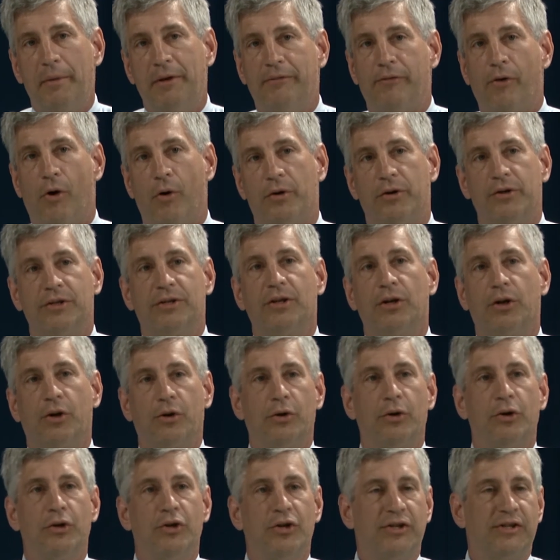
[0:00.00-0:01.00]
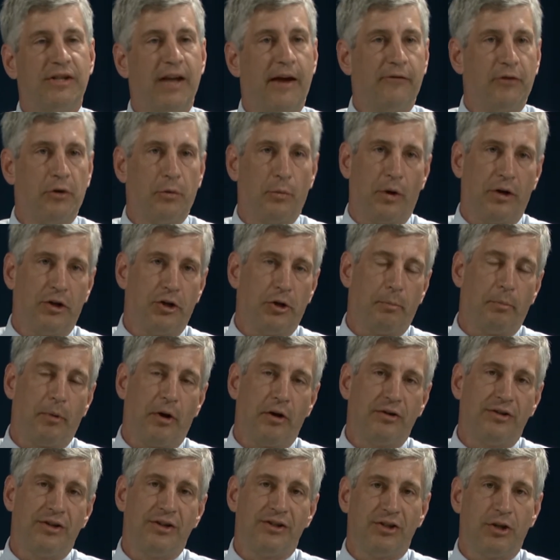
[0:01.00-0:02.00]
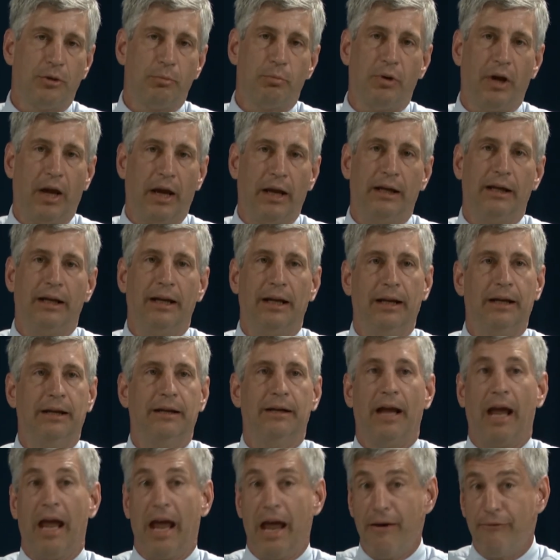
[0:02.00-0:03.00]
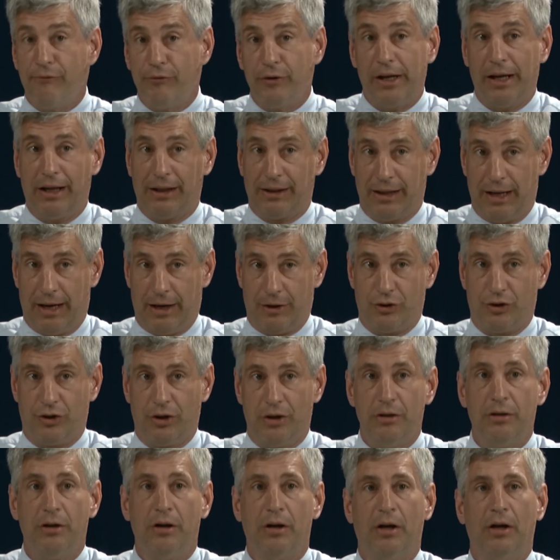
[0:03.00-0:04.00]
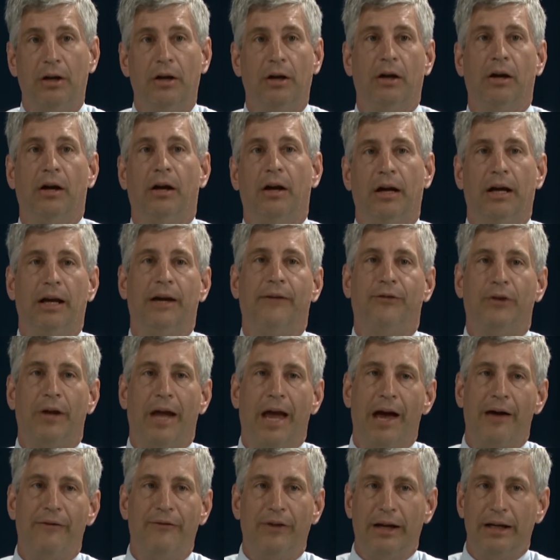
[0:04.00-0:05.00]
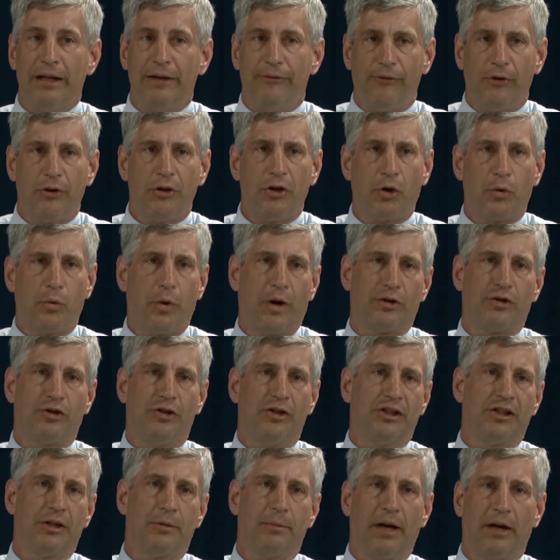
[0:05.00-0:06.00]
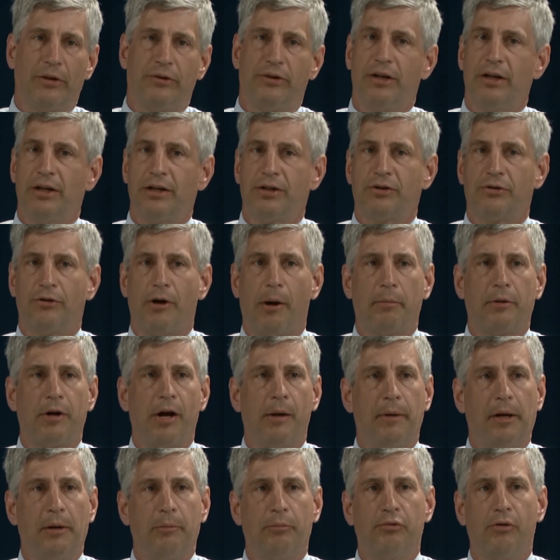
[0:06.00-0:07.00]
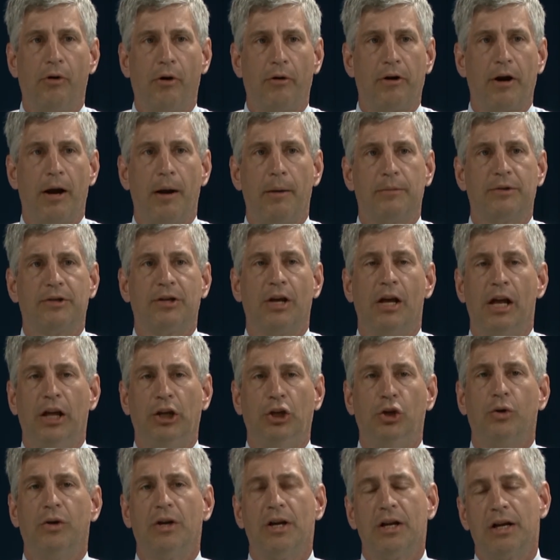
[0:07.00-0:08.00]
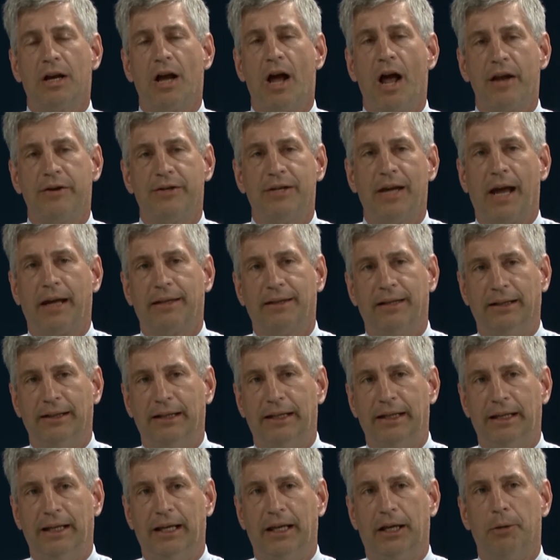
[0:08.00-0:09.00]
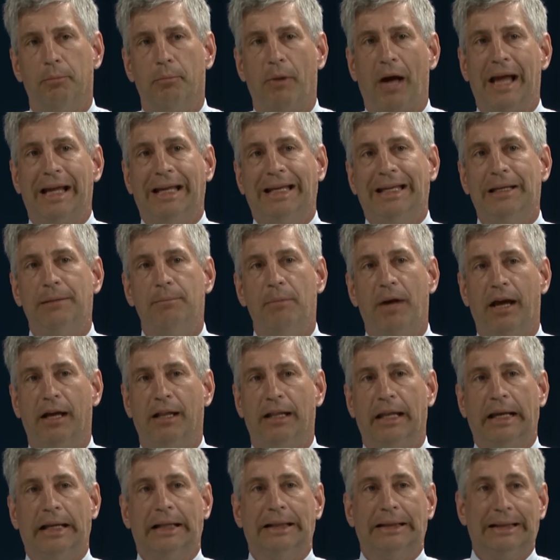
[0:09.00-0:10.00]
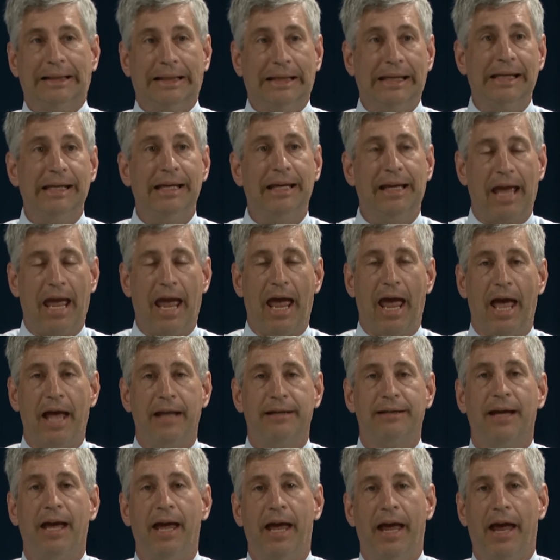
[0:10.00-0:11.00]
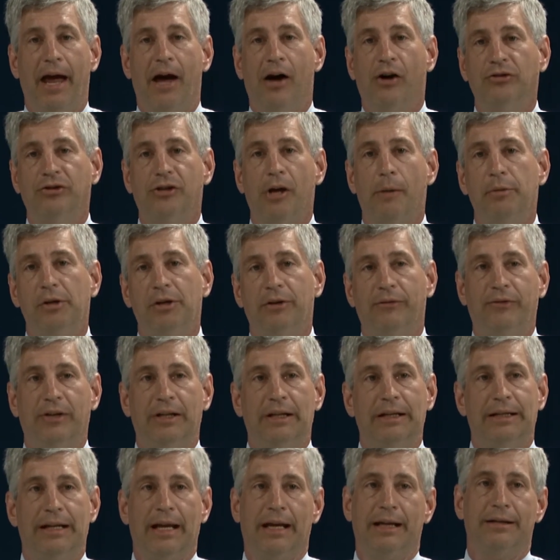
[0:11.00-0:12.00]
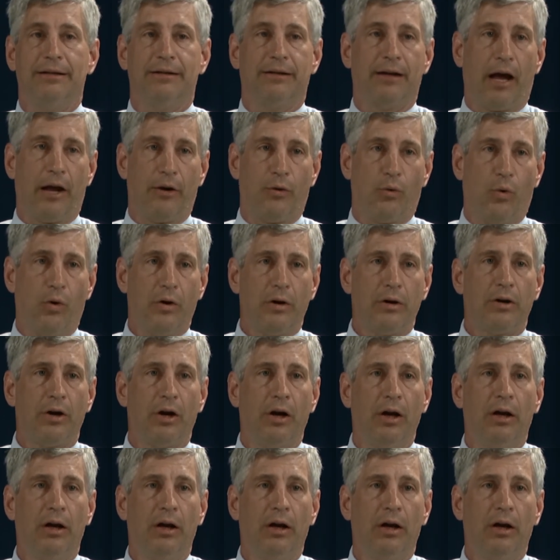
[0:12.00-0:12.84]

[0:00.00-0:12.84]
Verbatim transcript: Voters encourages everyone to participate in every election if you have any further questions about this or upcoming programs, you can contact the League by emailing league at lwvdayton.org.